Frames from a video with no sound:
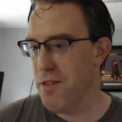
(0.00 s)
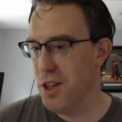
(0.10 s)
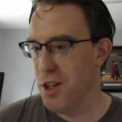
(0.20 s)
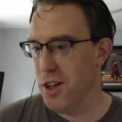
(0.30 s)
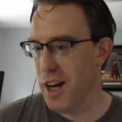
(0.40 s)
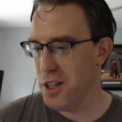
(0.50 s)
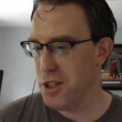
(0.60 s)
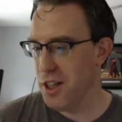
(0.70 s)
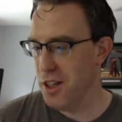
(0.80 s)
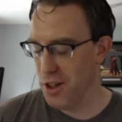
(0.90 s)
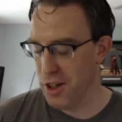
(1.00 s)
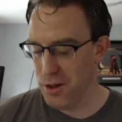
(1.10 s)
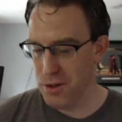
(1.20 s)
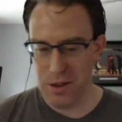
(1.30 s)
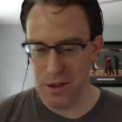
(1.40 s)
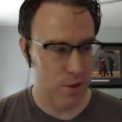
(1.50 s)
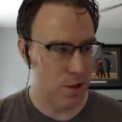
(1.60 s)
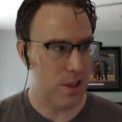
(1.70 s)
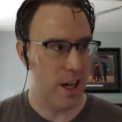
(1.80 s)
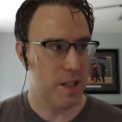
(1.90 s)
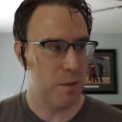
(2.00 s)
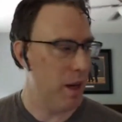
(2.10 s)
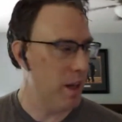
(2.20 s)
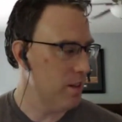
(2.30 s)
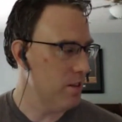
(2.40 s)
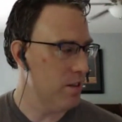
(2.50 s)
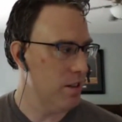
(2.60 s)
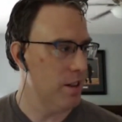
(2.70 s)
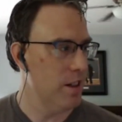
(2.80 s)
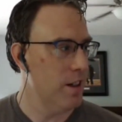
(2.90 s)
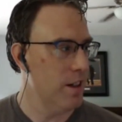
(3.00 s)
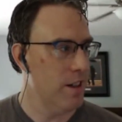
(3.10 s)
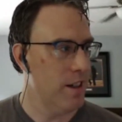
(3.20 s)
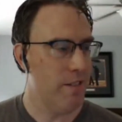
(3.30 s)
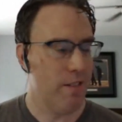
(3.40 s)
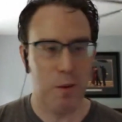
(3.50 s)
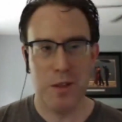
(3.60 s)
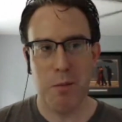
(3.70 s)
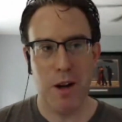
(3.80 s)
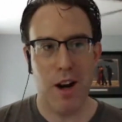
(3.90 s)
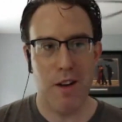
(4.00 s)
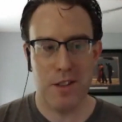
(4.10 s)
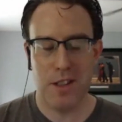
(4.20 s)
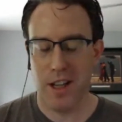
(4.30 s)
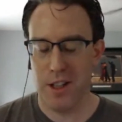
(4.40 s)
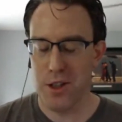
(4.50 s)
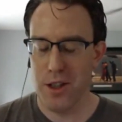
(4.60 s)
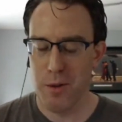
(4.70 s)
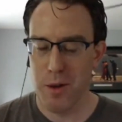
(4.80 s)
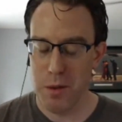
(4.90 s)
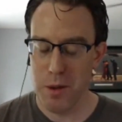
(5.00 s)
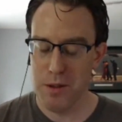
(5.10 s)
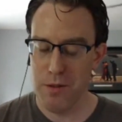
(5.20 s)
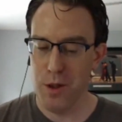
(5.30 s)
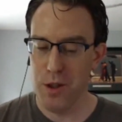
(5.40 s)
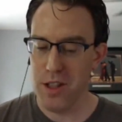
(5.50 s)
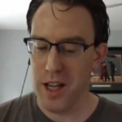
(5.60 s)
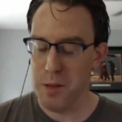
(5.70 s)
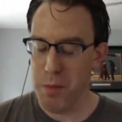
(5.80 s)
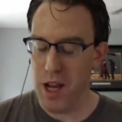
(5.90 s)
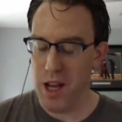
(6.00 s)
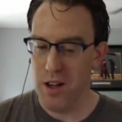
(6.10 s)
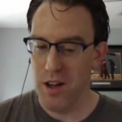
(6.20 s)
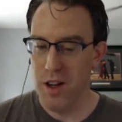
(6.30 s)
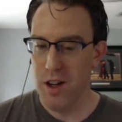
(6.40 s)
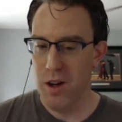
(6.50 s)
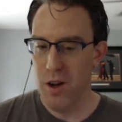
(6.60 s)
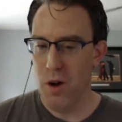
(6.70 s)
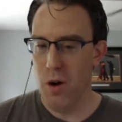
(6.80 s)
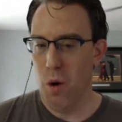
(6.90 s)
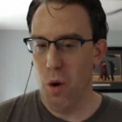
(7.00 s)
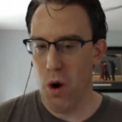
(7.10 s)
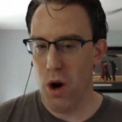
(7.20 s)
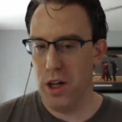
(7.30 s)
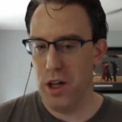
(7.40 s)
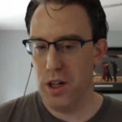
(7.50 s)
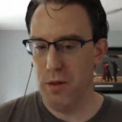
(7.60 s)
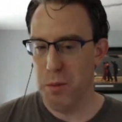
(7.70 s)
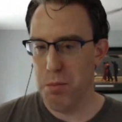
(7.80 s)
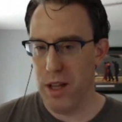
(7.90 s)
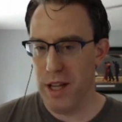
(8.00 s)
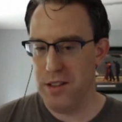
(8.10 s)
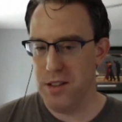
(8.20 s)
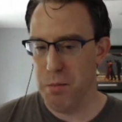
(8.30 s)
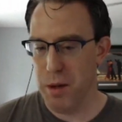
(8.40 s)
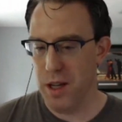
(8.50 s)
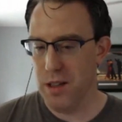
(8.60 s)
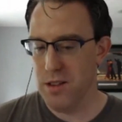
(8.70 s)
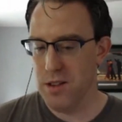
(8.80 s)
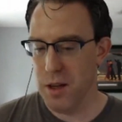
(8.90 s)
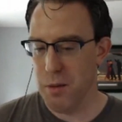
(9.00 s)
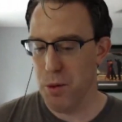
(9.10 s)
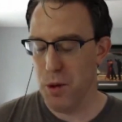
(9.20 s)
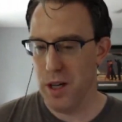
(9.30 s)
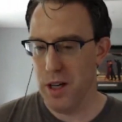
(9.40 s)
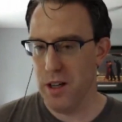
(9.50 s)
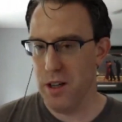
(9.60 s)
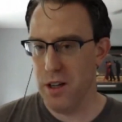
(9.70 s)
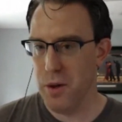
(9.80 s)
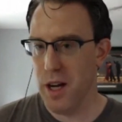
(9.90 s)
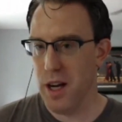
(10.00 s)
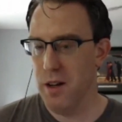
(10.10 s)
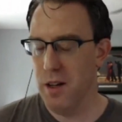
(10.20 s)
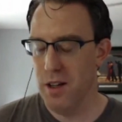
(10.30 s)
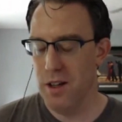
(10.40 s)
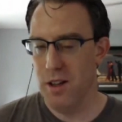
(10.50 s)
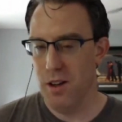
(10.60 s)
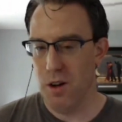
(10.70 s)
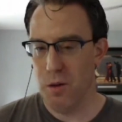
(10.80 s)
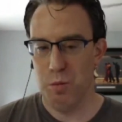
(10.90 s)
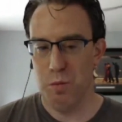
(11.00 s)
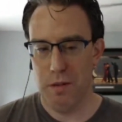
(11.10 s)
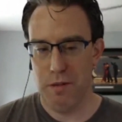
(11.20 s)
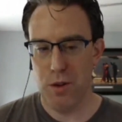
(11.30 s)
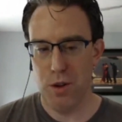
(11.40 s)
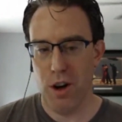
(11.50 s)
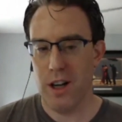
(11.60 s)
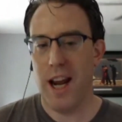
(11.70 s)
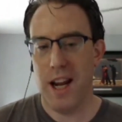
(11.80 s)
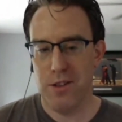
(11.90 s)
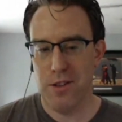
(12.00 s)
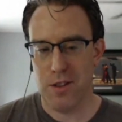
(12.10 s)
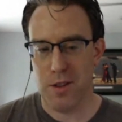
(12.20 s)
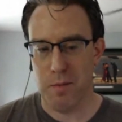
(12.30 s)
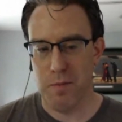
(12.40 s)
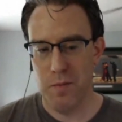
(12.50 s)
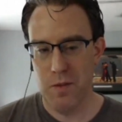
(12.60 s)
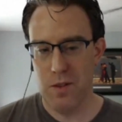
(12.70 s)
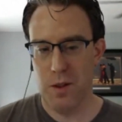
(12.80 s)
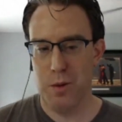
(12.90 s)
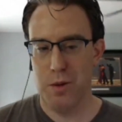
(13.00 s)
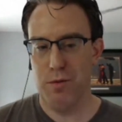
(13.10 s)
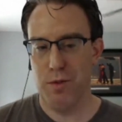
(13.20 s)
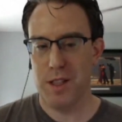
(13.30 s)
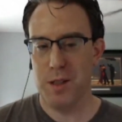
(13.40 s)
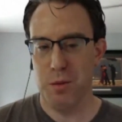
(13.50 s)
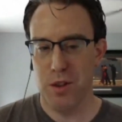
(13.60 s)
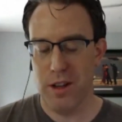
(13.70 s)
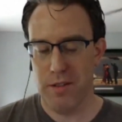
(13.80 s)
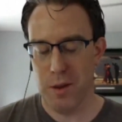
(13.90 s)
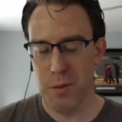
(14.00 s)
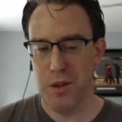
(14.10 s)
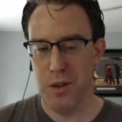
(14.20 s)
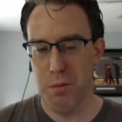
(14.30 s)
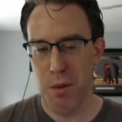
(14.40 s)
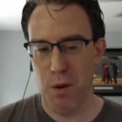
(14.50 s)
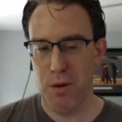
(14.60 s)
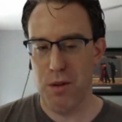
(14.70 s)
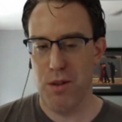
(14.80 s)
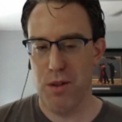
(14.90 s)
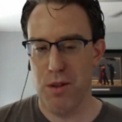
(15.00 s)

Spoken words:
that you could actually either use the full size pins. And if I was in my office, I could show you one, but it was a full size pin, or you could replace the pins and put into a full arcade system. It was flexible enough they would do both.